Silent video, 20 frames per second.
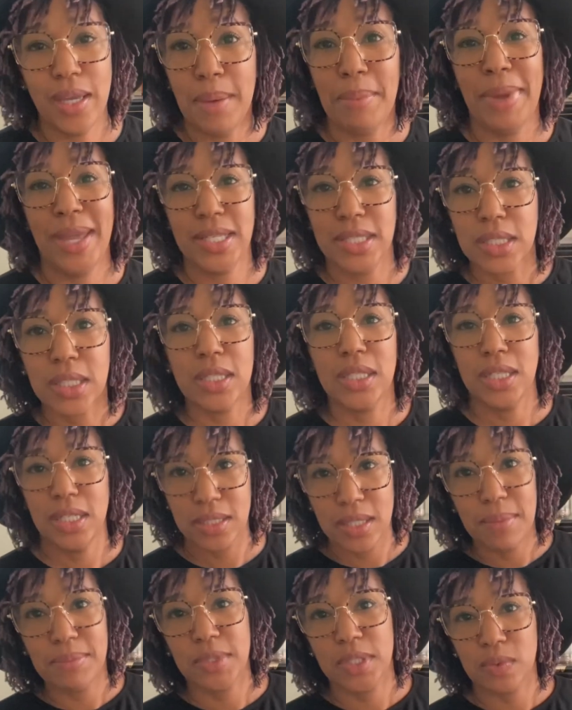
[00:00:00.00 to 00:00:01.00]
basically there's
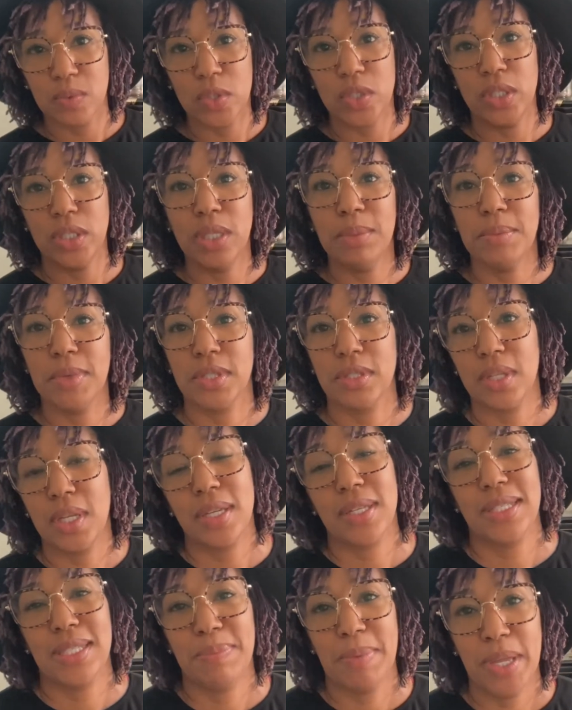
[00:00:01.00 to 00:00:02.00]
some just want your email so they
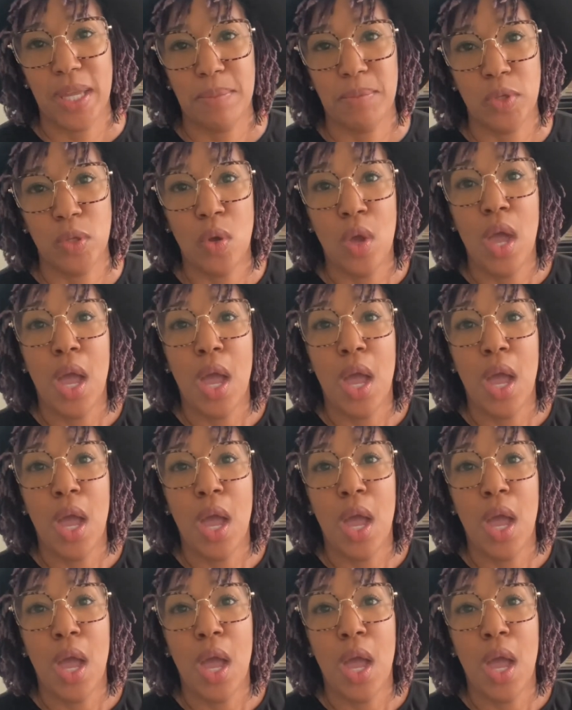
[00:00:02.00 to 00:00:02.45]
can spam you.